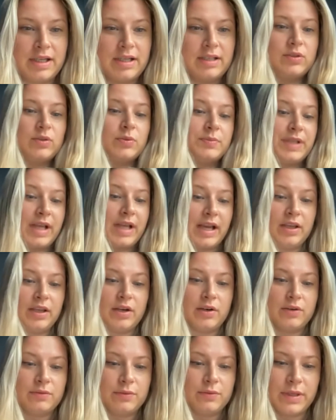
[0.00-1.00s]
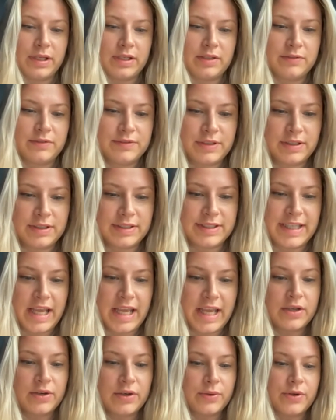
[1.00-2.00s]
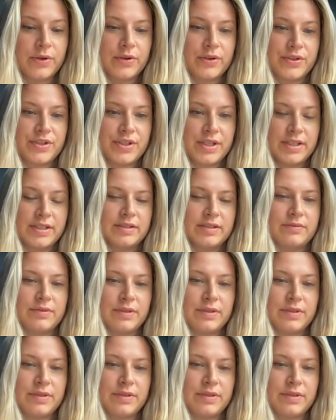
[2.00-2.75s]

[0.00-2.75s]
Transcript: alumni of one of the CAO courses,